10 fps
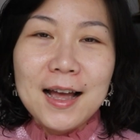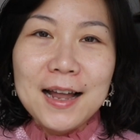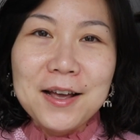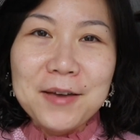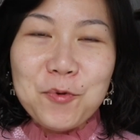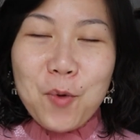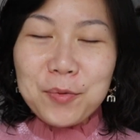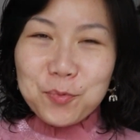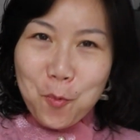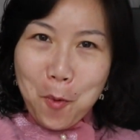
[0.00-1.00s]
Hello
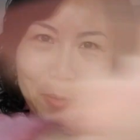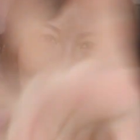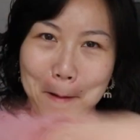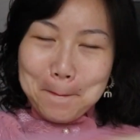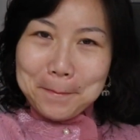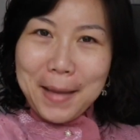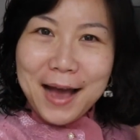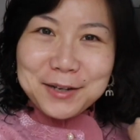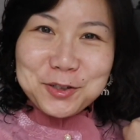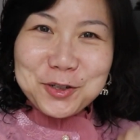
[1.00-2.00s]
everyone, welcome
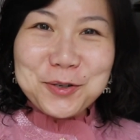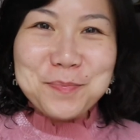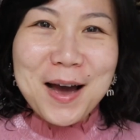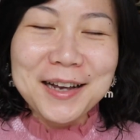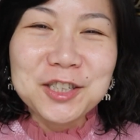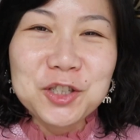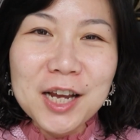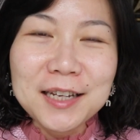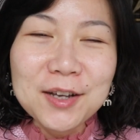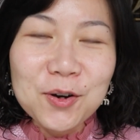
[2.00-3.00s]
back to my
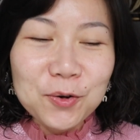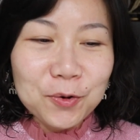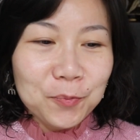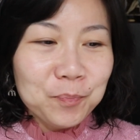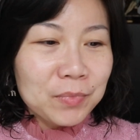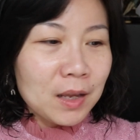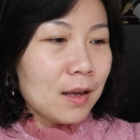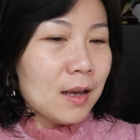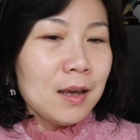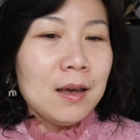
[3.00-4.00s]
channel.
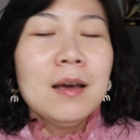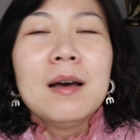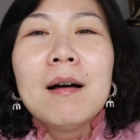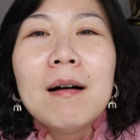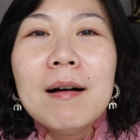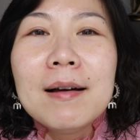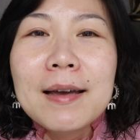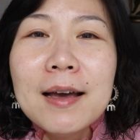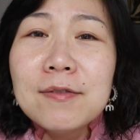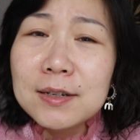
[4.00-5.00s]
I
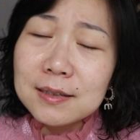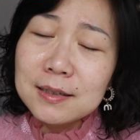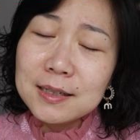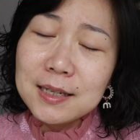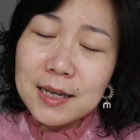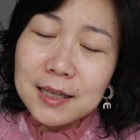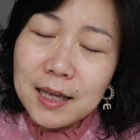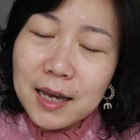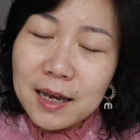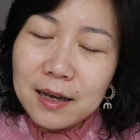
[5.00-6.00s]
haven't sit
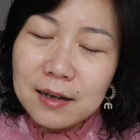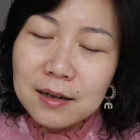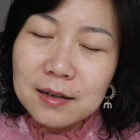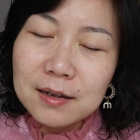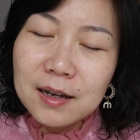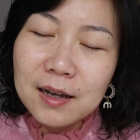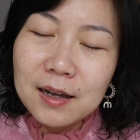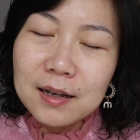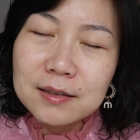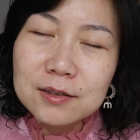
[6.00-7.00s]
here
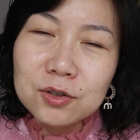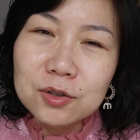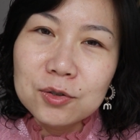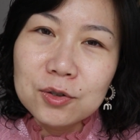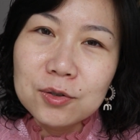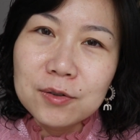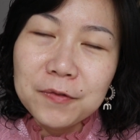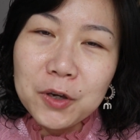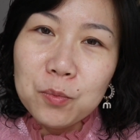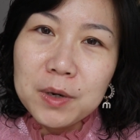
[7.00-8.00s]
and to do
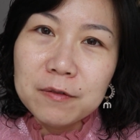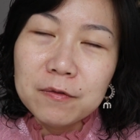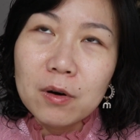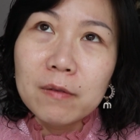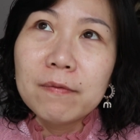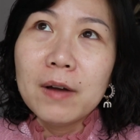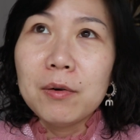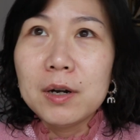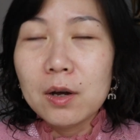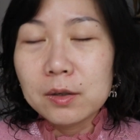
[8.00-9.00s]
filming for a
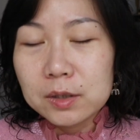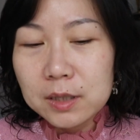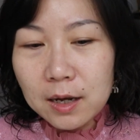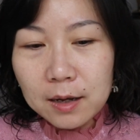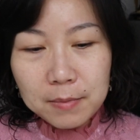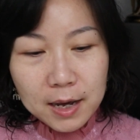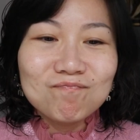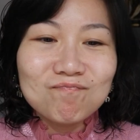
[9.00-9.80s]
very long time.